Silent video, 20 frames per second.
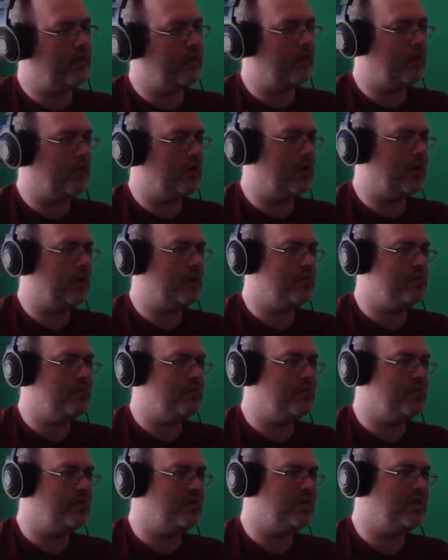Oh,
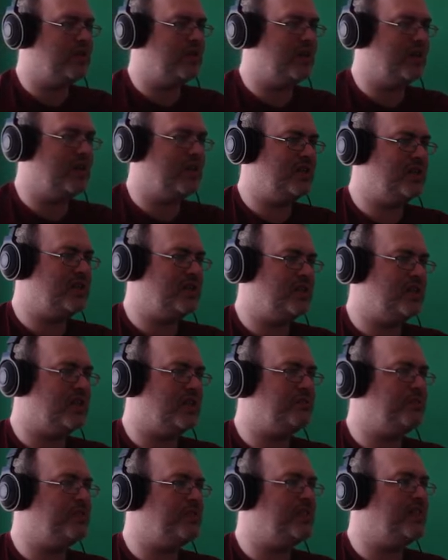come on!
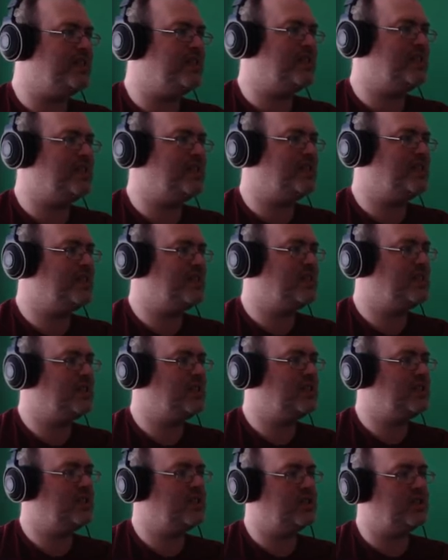Stop it!
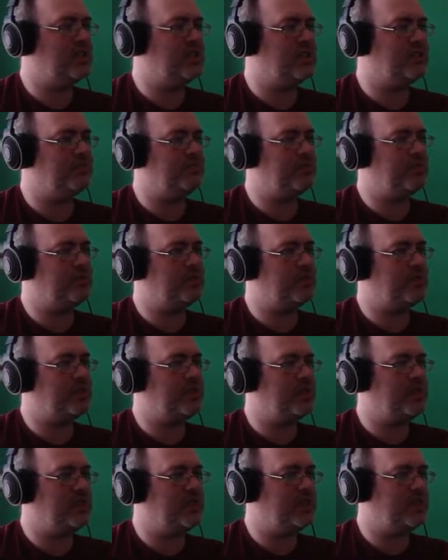Stop
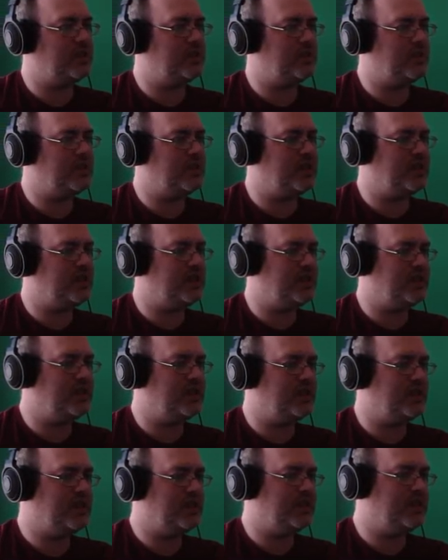swinging that
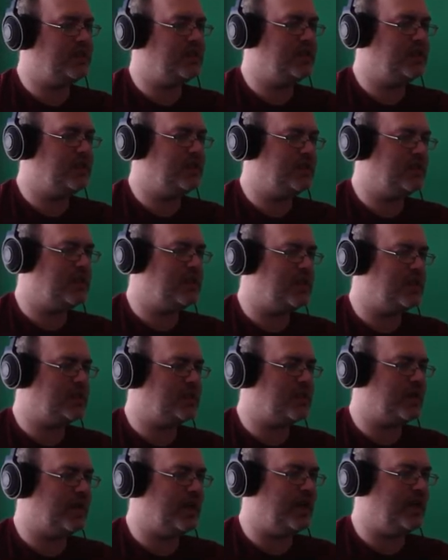way! Stop
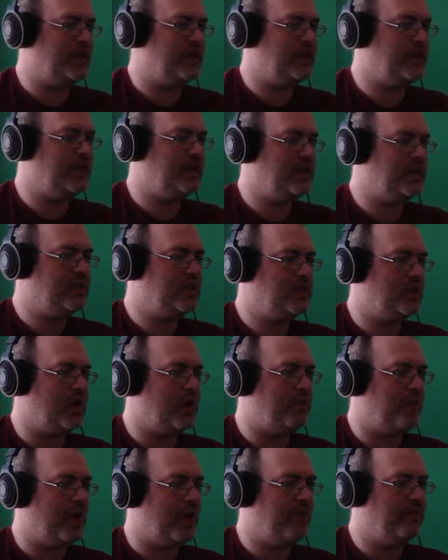swinging!
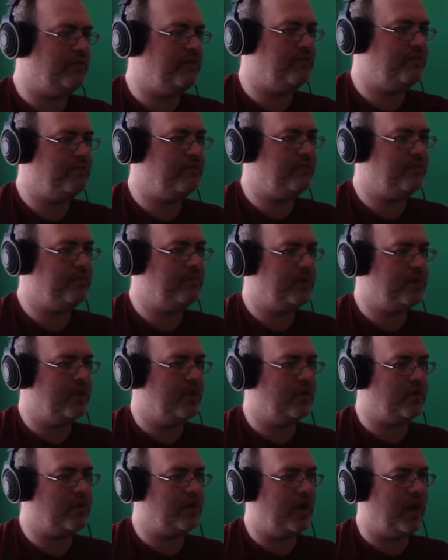Stop it!
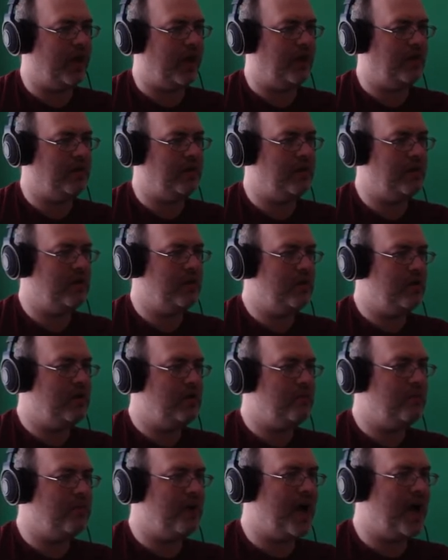Okay.
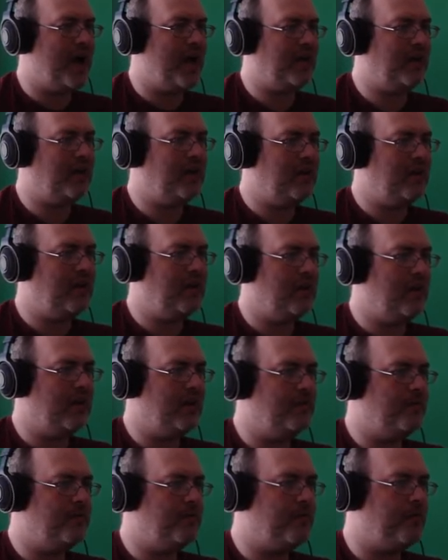Back
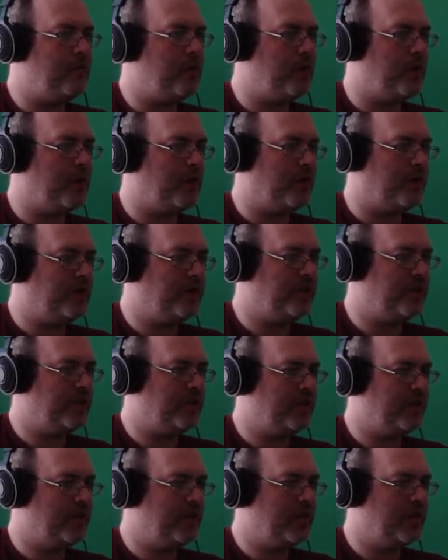and
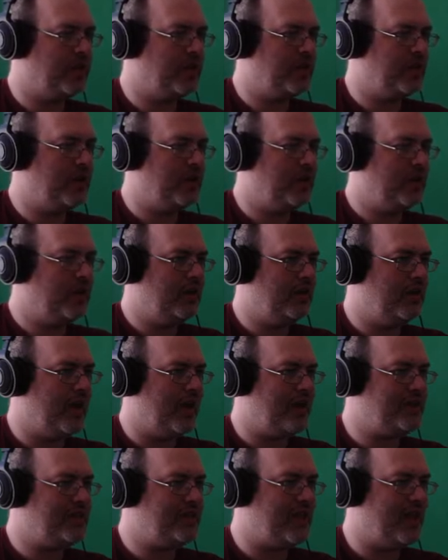forth.
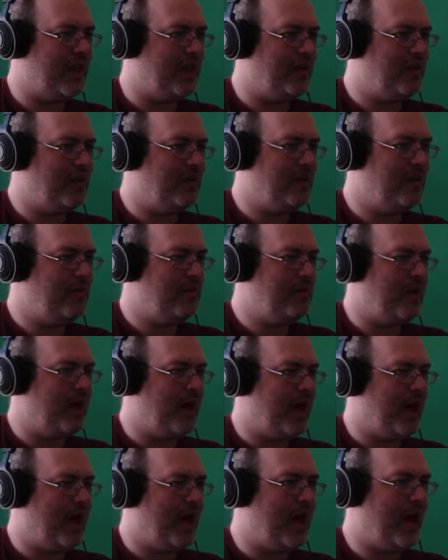That's it.
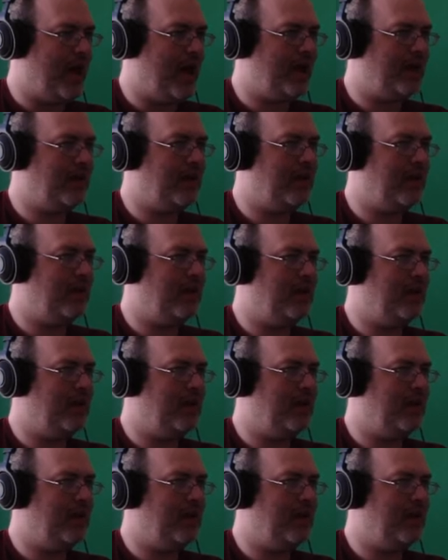Back